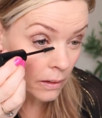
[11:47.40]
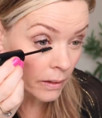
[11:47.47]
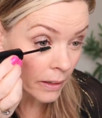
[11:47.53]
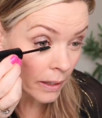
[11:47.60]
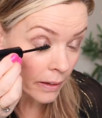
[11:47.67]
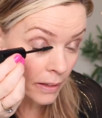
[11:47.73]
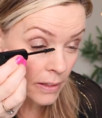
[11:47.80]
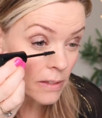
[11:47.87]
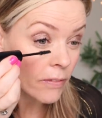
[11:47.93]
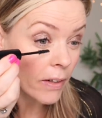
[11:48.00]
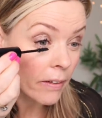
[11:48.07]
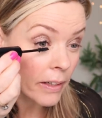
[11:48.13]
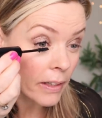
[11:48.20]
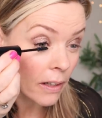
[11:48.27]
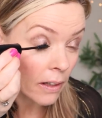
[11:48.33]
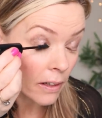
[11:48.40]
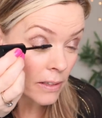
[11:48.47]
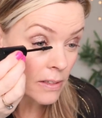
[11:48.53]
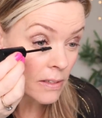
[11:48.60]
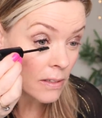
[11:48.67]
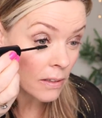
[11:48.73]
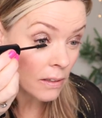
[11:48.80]
Yeah, that's very
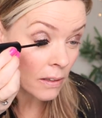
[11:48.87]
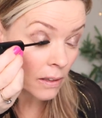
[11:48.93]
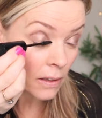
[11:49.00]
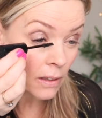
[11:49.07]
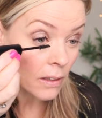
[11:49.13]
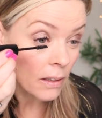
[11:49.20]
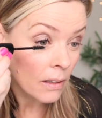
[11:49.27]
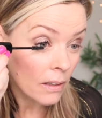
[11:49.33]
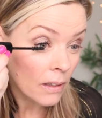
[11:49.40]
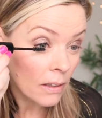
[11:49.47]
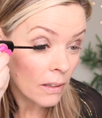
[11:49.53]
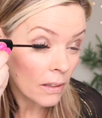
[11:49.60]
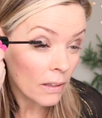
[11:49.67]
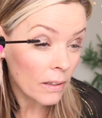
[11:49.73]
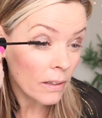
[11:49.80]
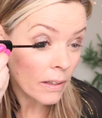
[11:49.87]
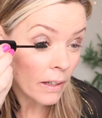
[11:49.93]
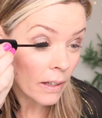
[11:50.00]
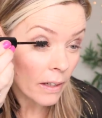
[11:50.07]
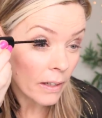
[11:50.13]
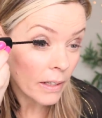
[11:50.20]
nice. Yeah,